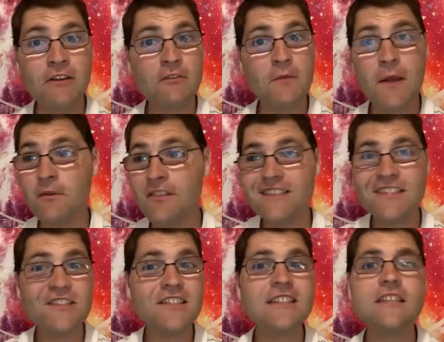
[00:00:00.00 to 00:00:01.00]
And remember, this
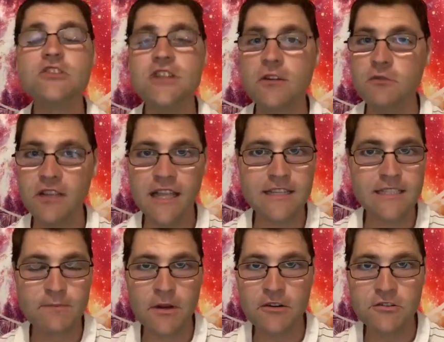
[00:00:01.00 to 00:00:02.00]
is just a generalized
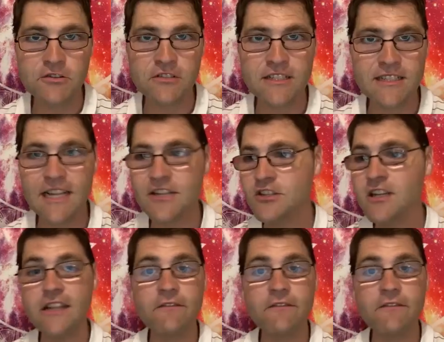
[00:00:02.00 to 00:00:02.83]
spiritual discussion.